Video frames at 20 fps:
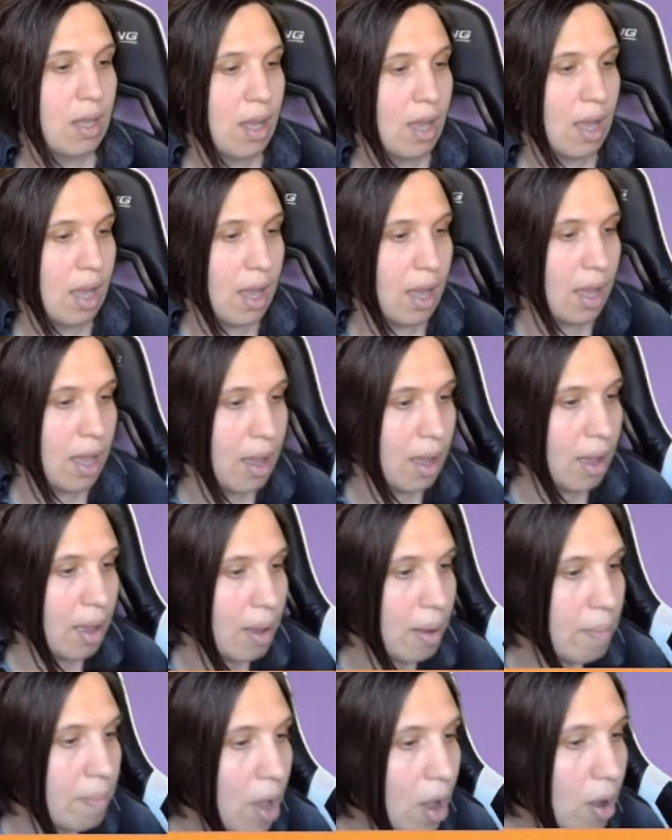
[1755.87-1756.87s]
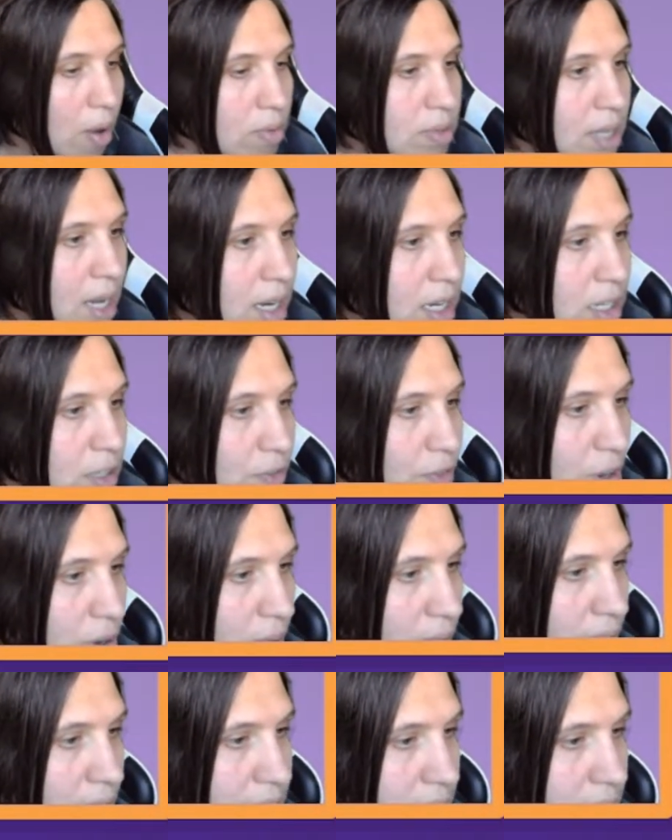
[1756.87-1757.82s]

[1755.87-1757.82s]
oh, Titus Fury.